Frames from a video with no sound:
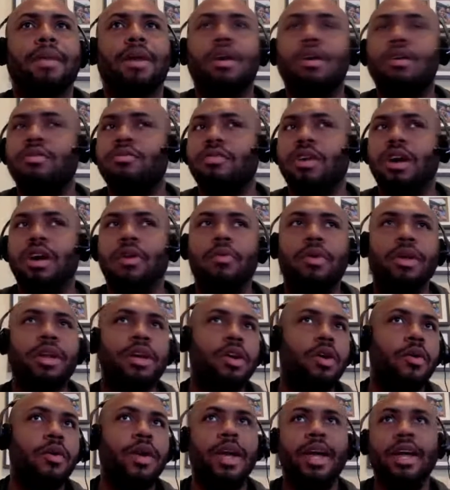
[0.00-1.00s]
oh, I want
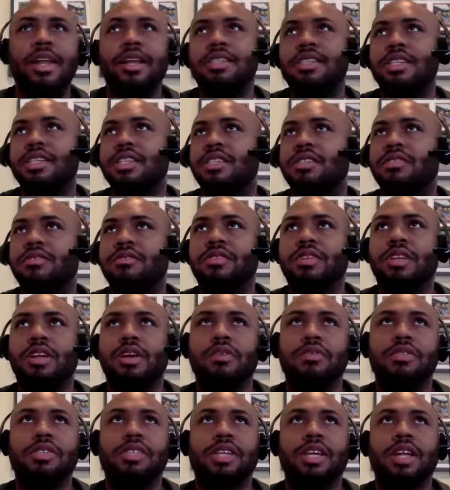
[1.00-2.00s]
to go ahead and just
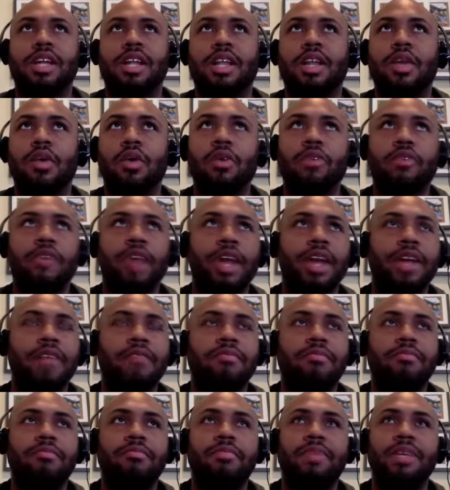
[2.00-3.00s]
get a lower
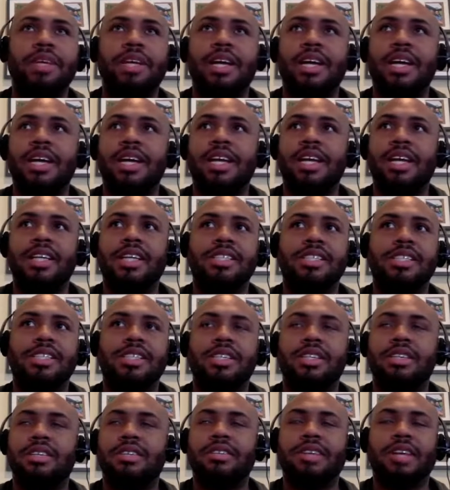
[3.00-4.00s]
rate because,
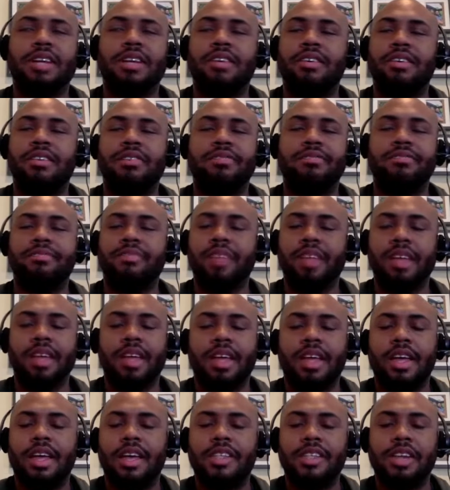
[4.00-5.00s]
I don't know.
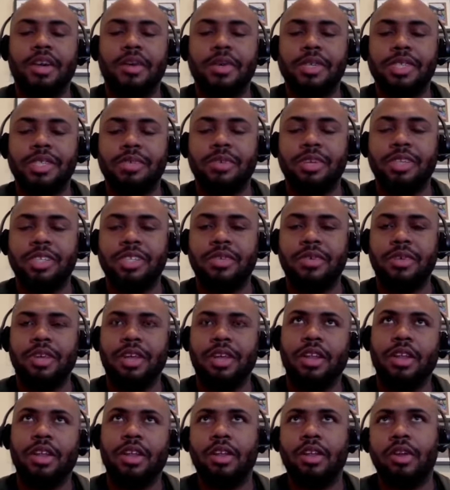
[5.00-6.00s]
There's always some reason. I want
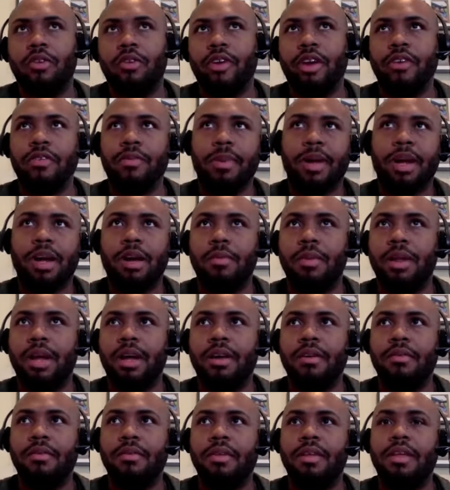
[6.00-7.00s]
to get a lower rate for blah, blah,
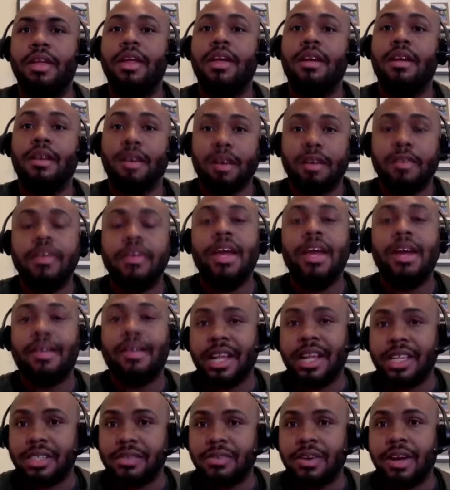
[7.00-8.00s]
blah. Yeah,
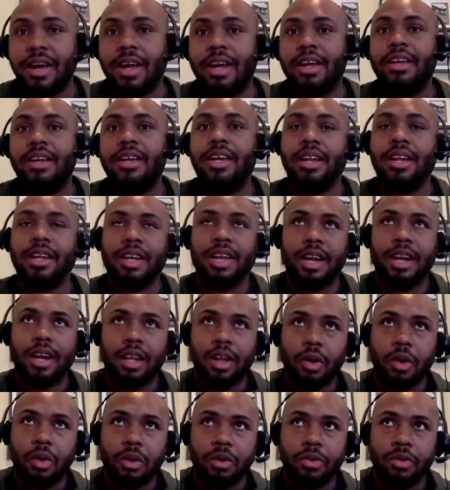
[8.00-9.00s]
that's fine. Get a
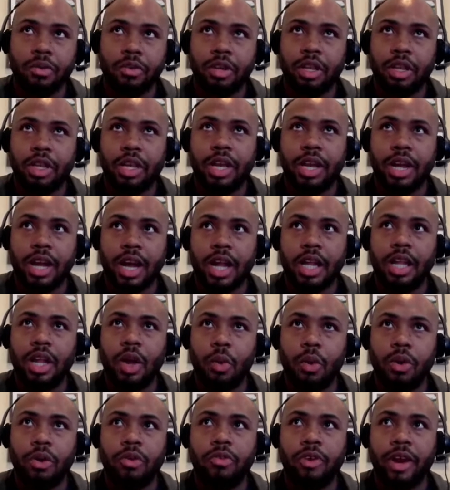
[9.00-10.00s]

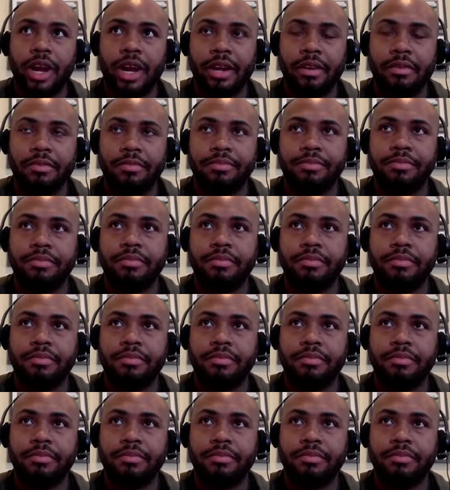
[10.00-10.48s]
lower rate.